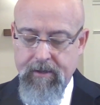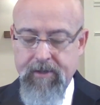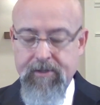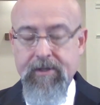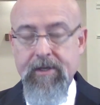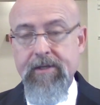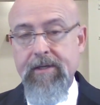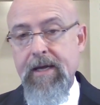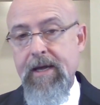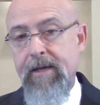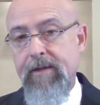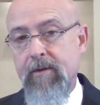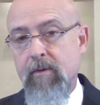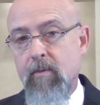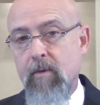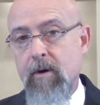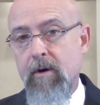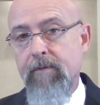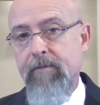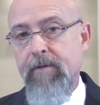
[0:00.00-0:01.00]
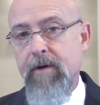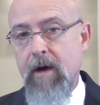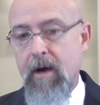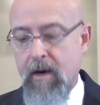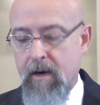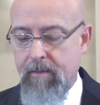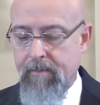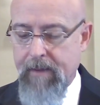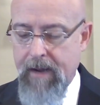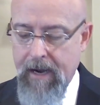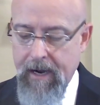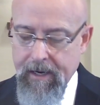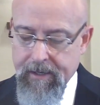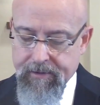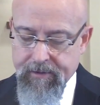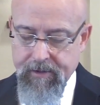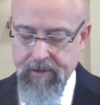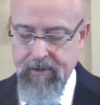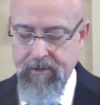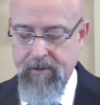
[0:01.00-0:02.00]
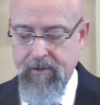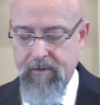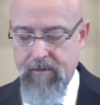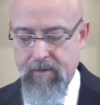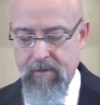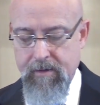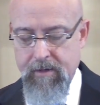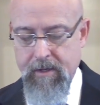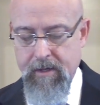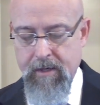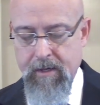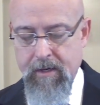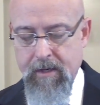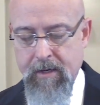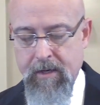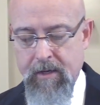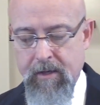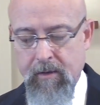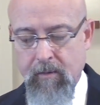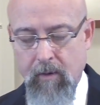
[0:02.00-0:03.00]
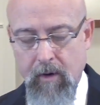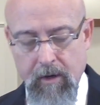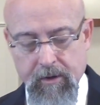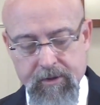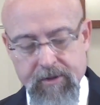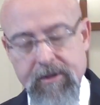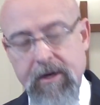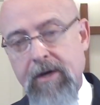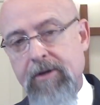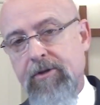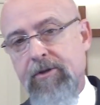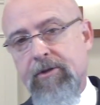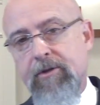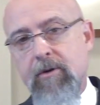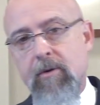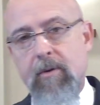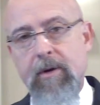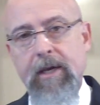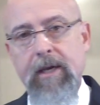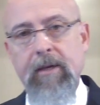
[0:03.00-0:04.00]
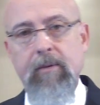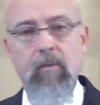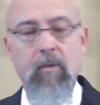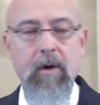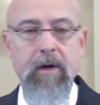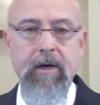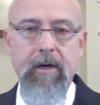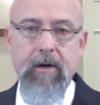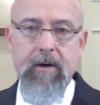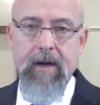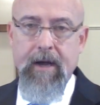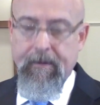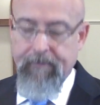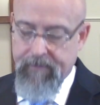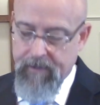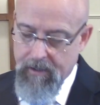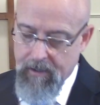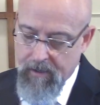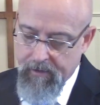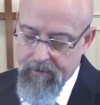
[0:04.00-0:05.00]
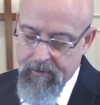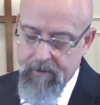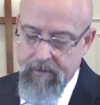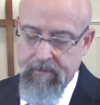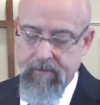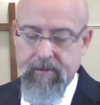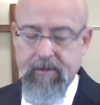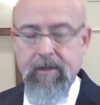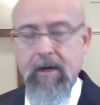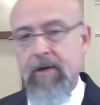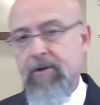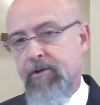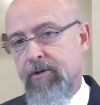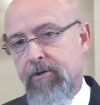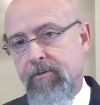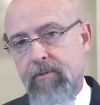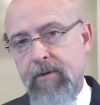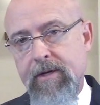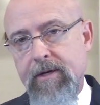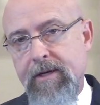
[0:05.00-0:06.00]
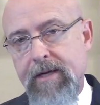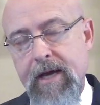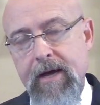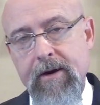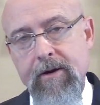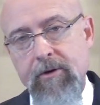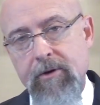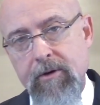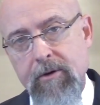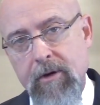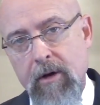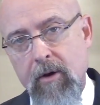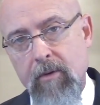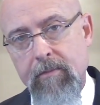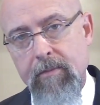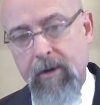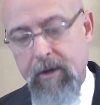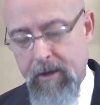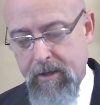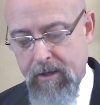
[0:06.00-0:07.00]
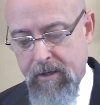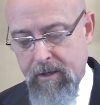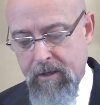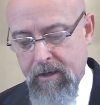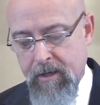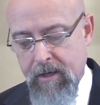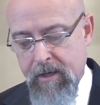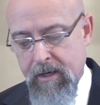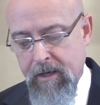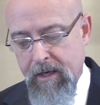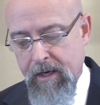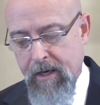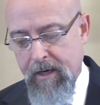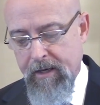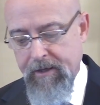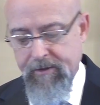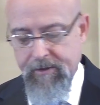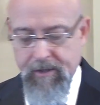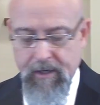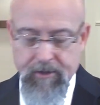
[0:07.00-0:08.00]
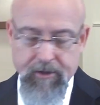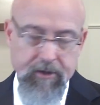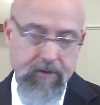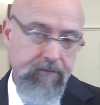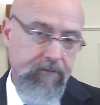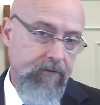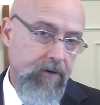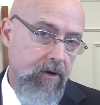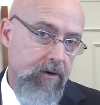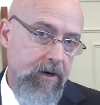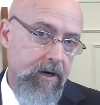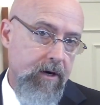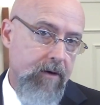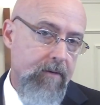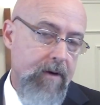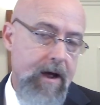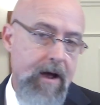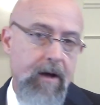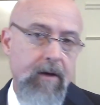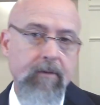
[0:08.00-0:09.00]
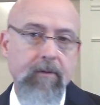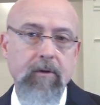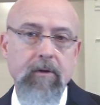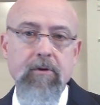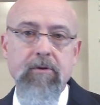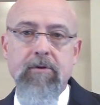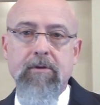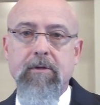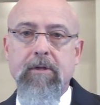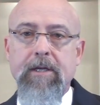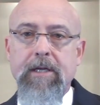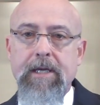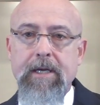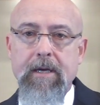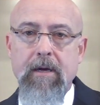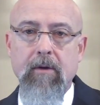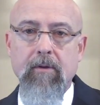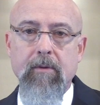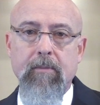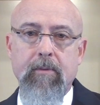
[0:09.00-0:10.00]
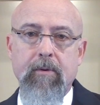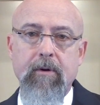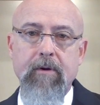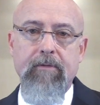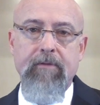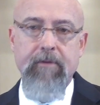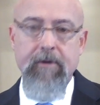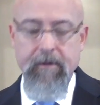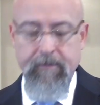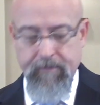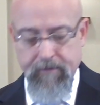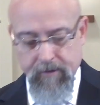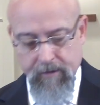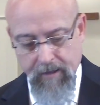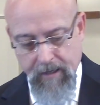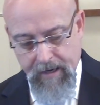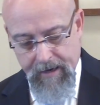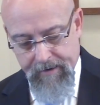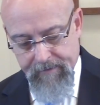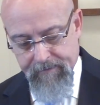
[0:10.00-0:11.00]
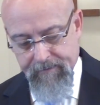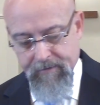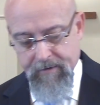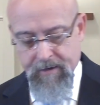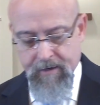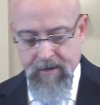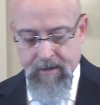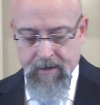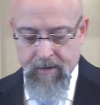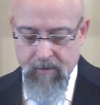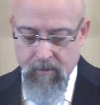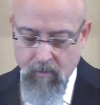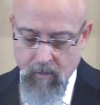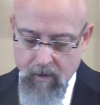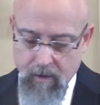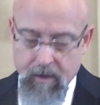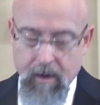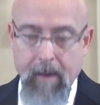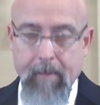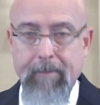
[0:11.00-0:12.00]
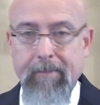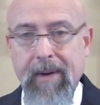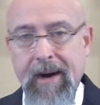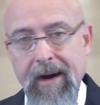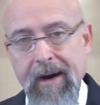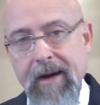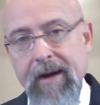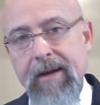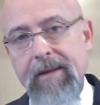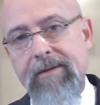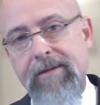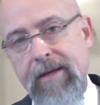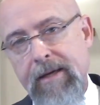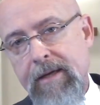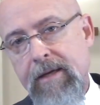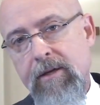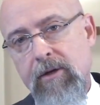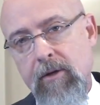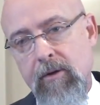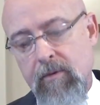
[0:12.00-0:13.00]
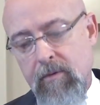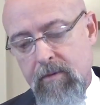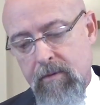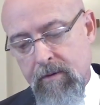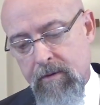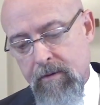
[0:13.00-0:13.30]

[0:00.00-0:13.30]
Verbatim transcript: He says, And the Word of God abides in you. The word's not just going in one ear and out the other, it's not just written down in your notebook, uh, it's not just floating around loosely on the periphery of your life. The word abides in you.